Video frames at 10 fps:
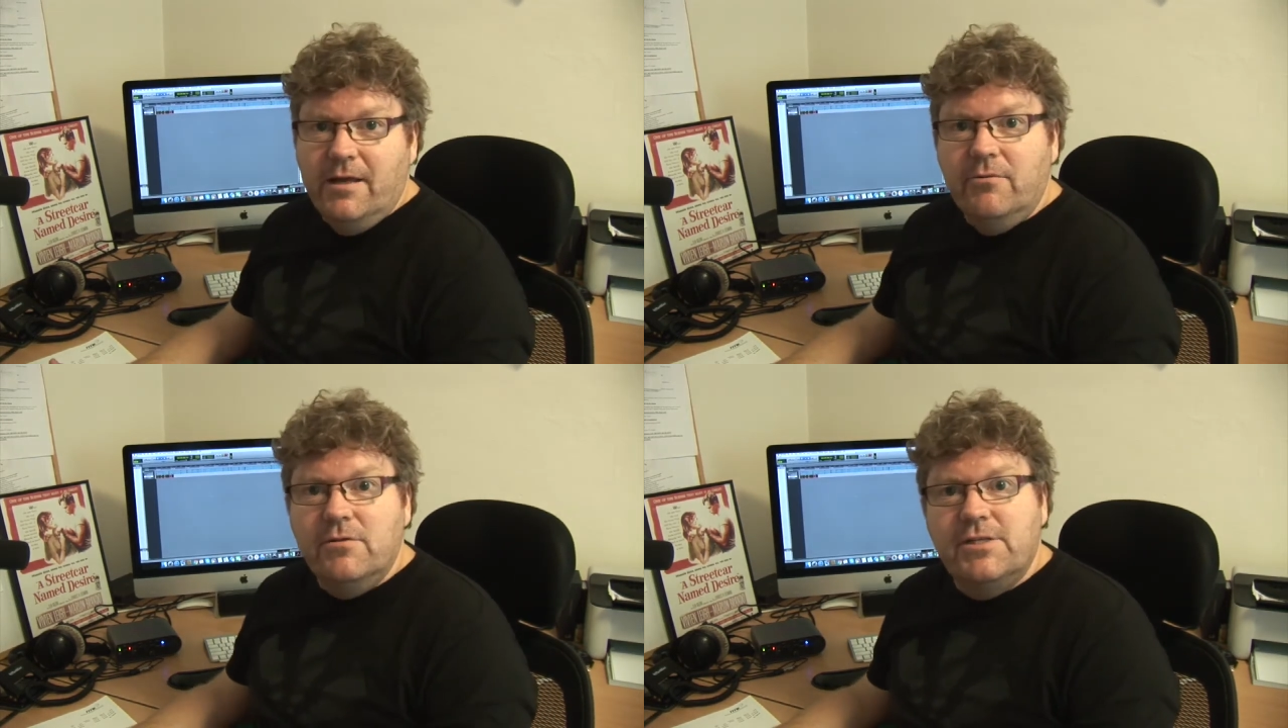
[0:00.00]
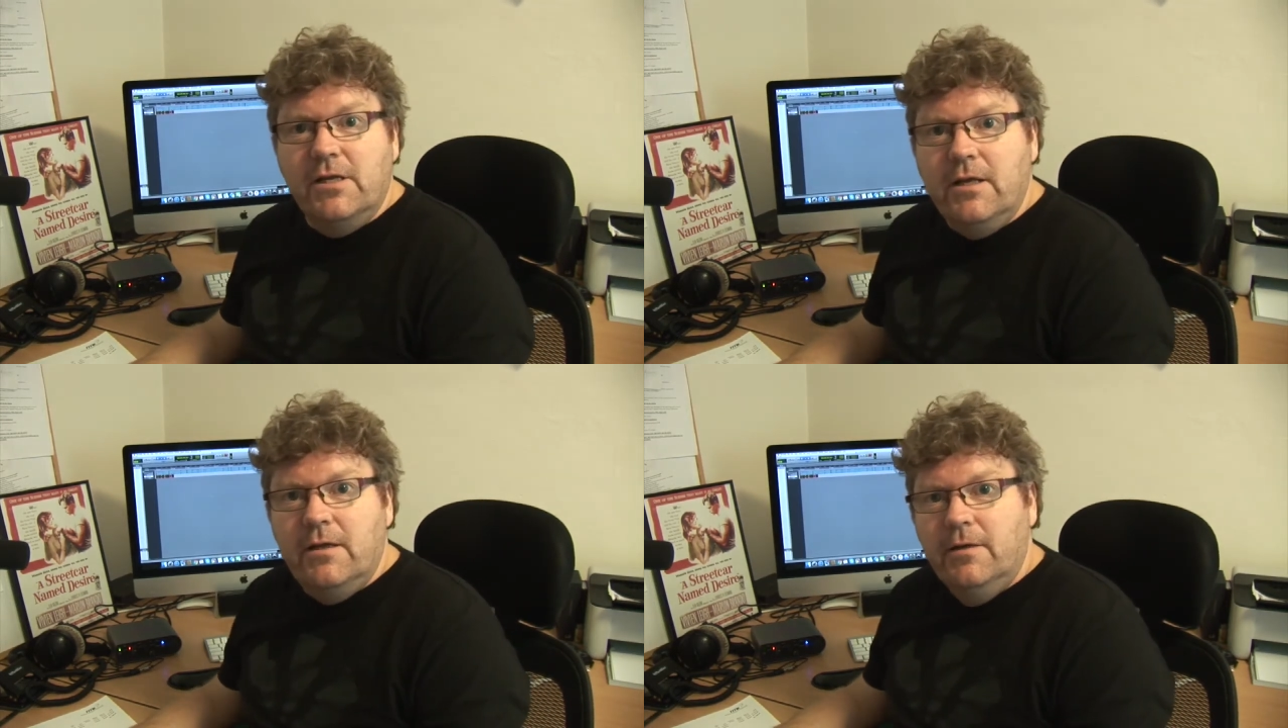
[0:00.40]
here in
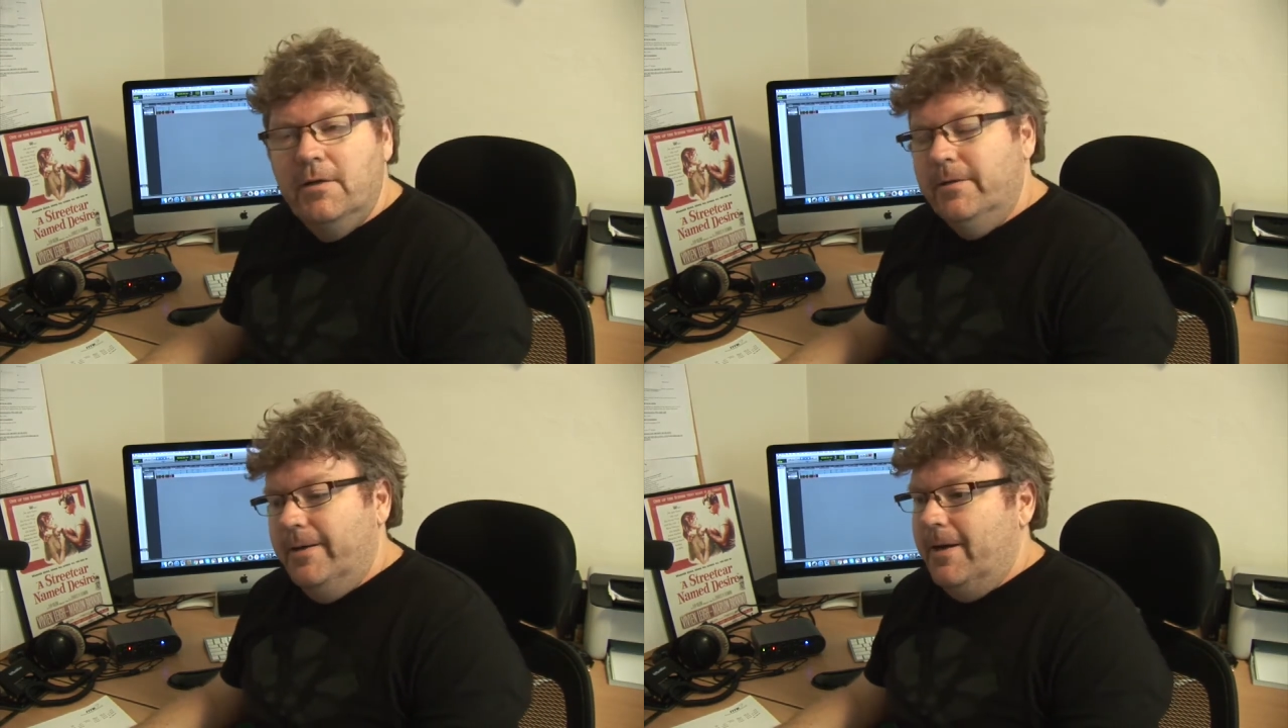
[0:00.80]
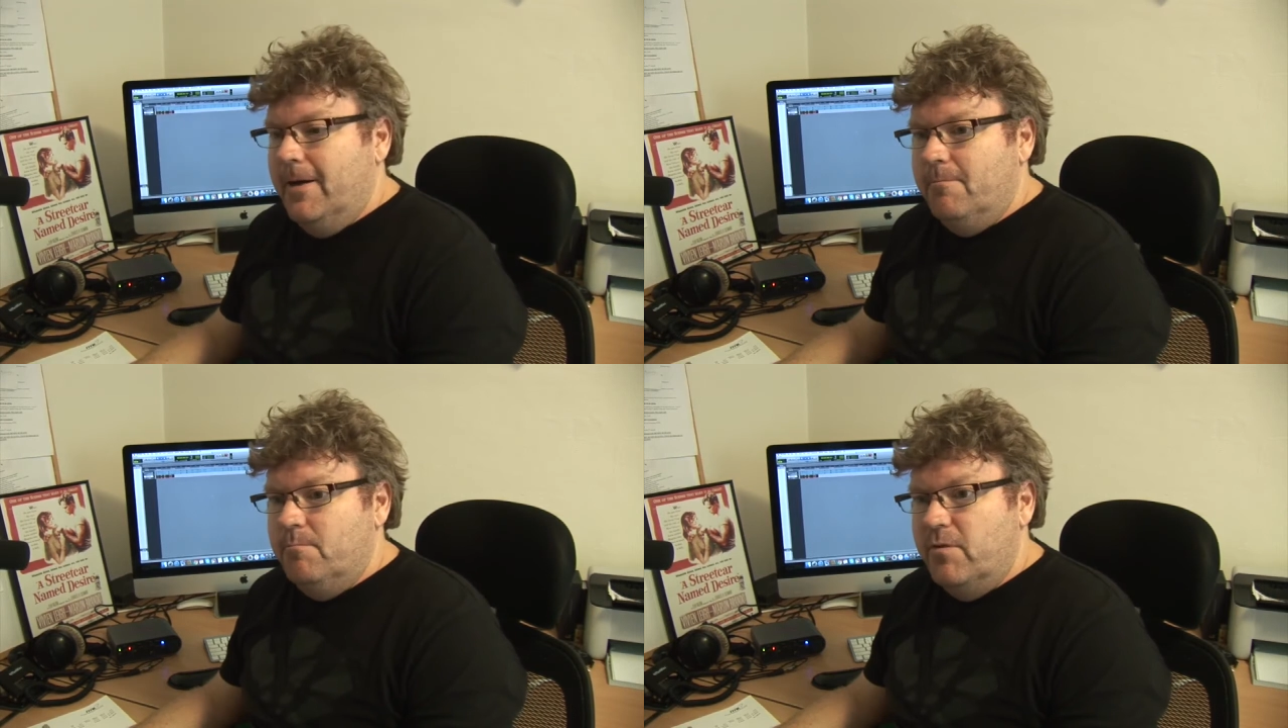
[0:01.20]
Sydney,
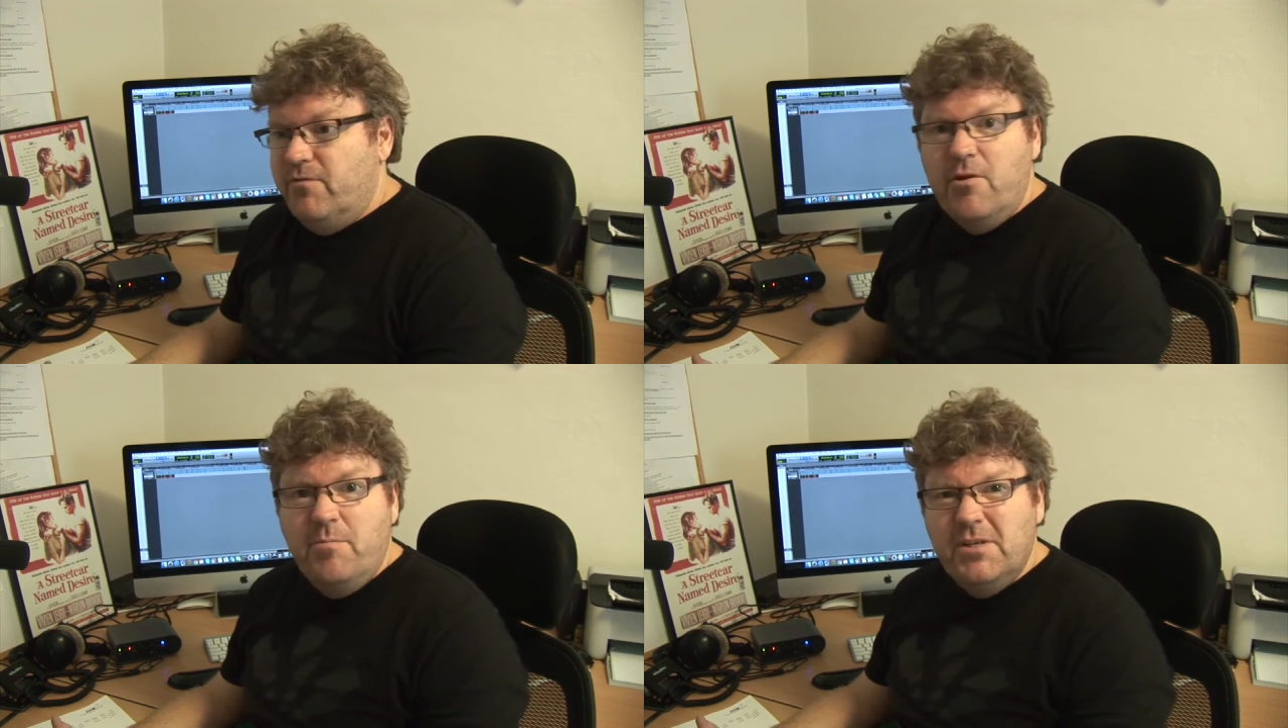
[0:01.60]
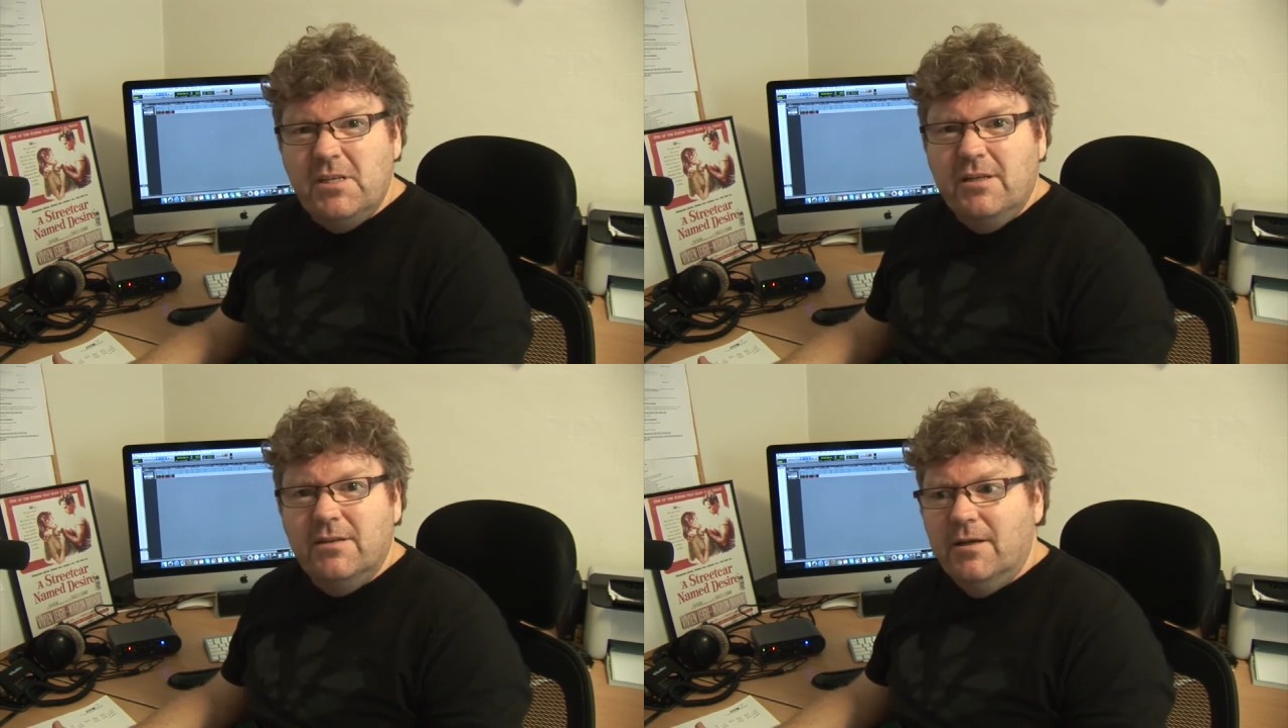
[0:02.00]
but very
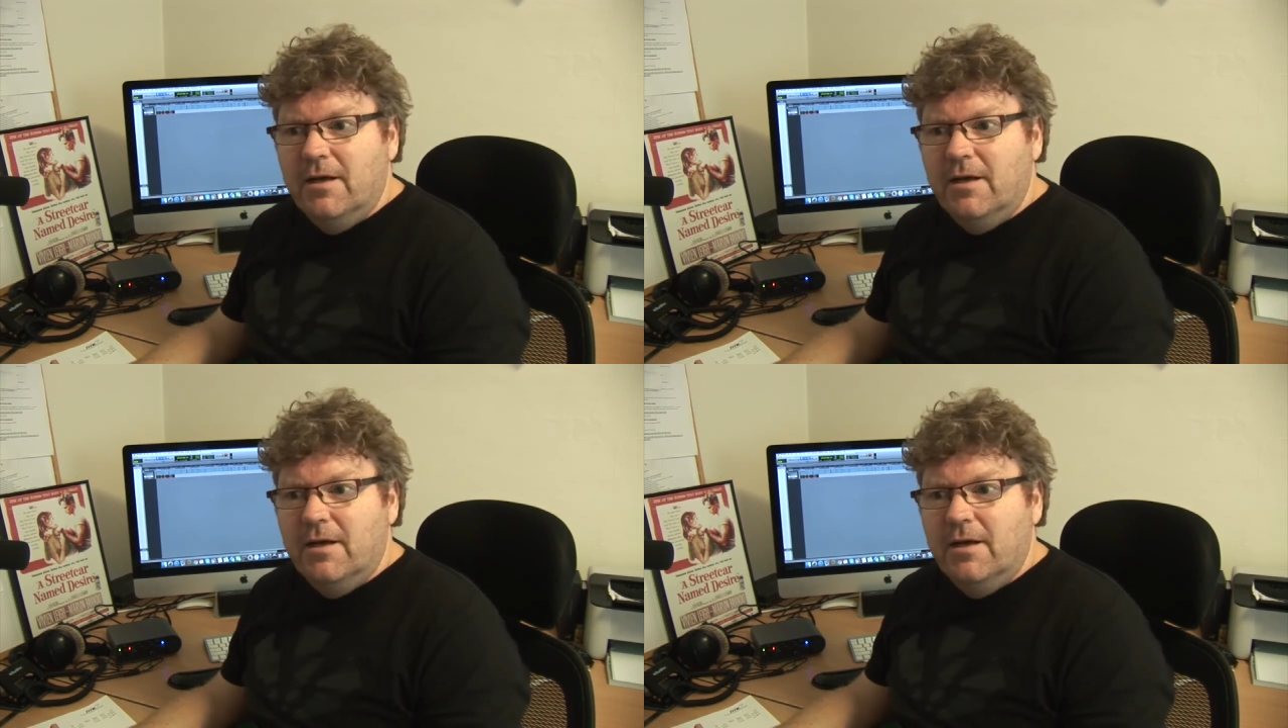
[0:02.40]
busy.